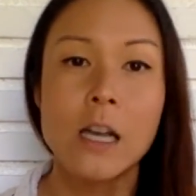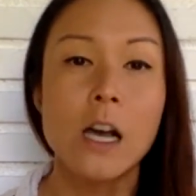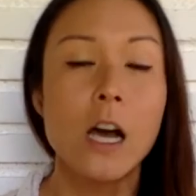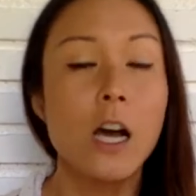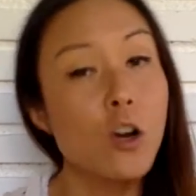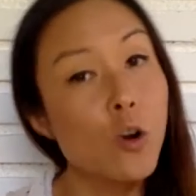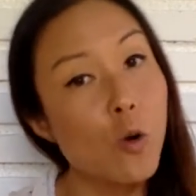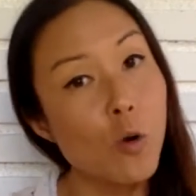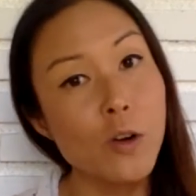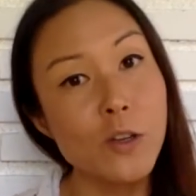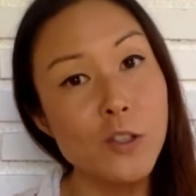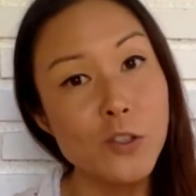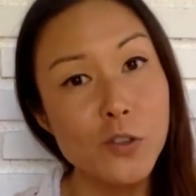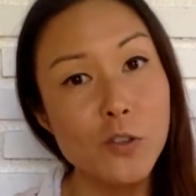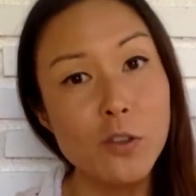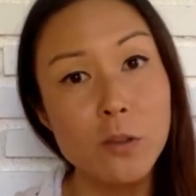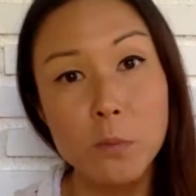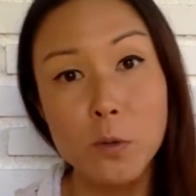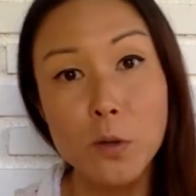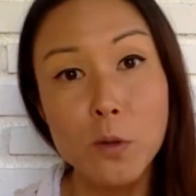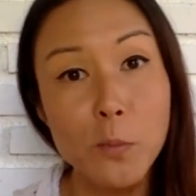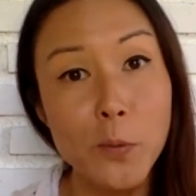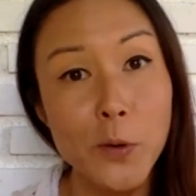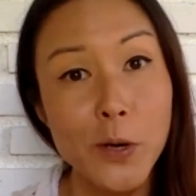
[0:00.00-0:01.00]
according to this
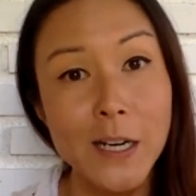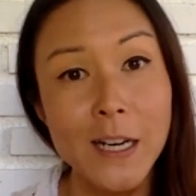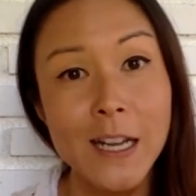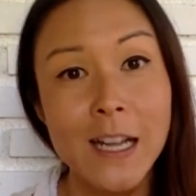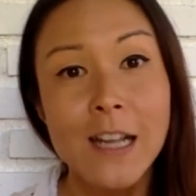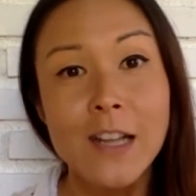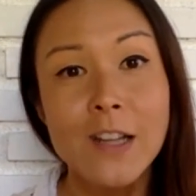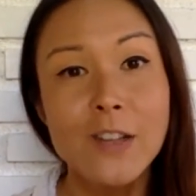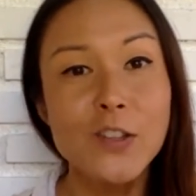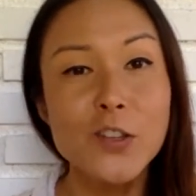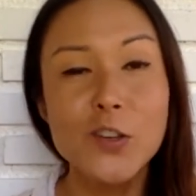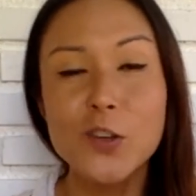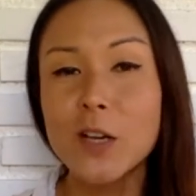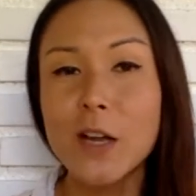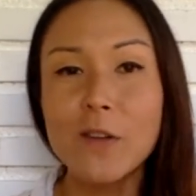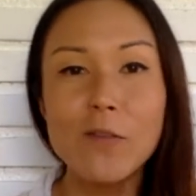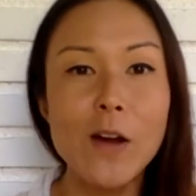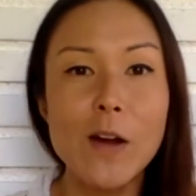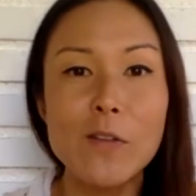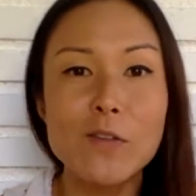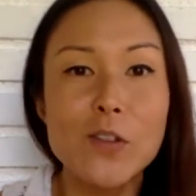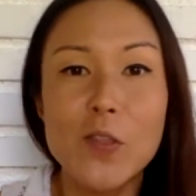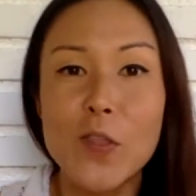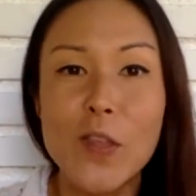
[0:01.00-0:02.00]
blueprint. So you
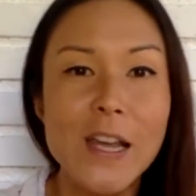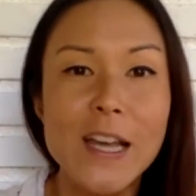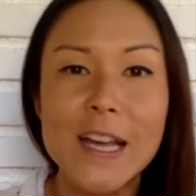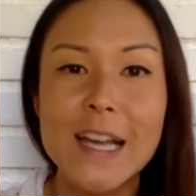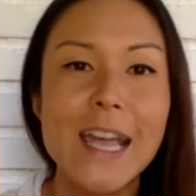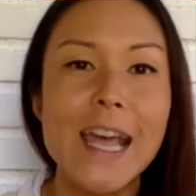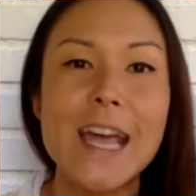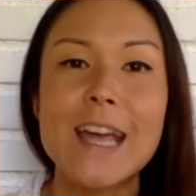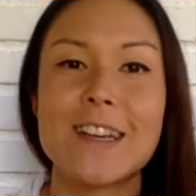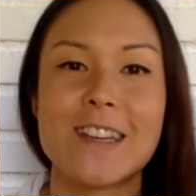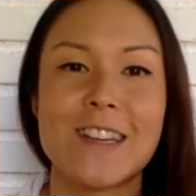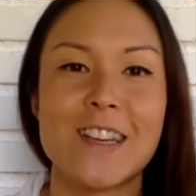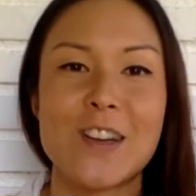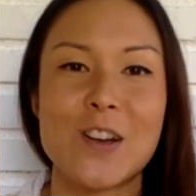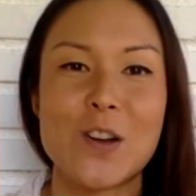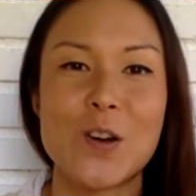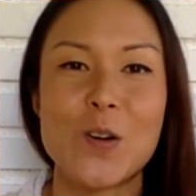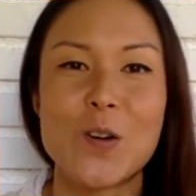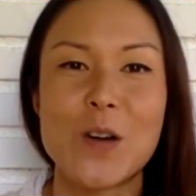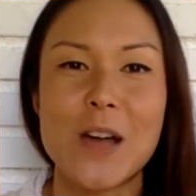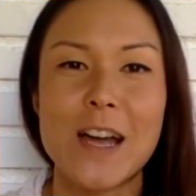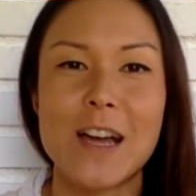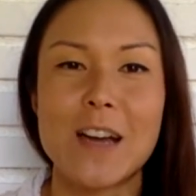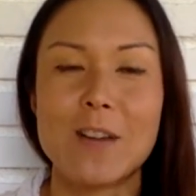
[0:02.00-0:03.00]
never have to think again, you
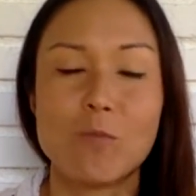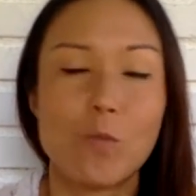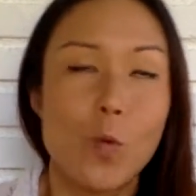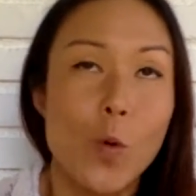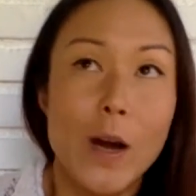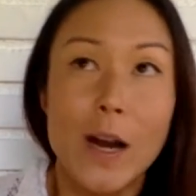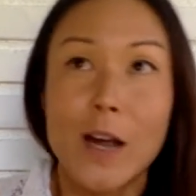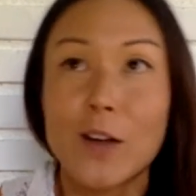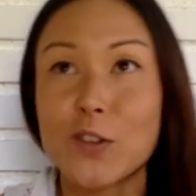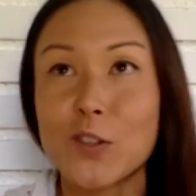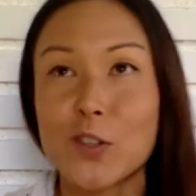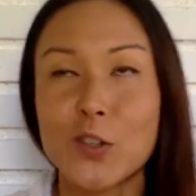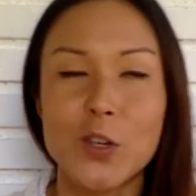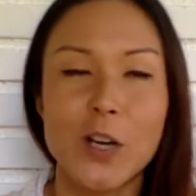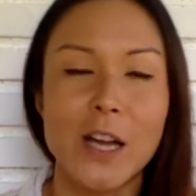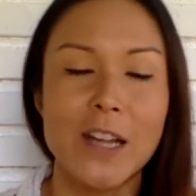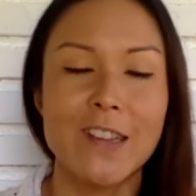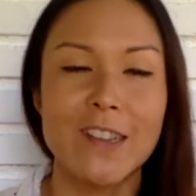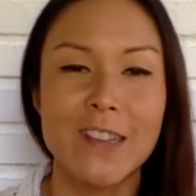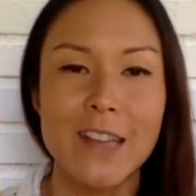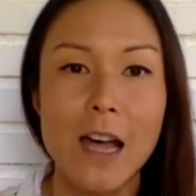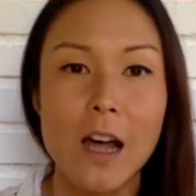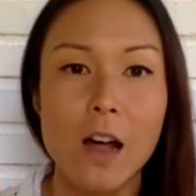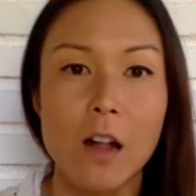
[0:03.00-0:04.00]
know, uh, what else could I
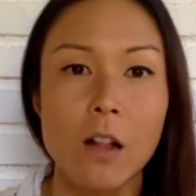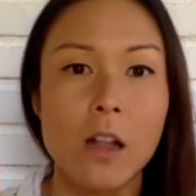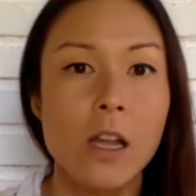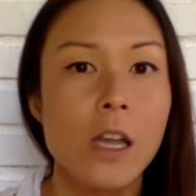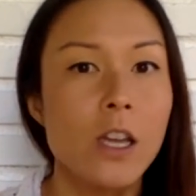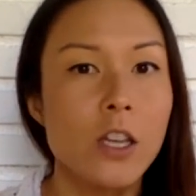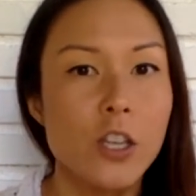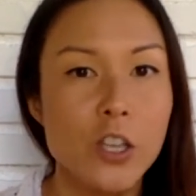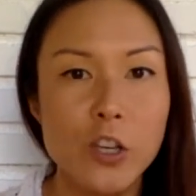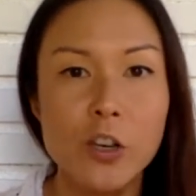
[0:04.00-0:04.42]
sell?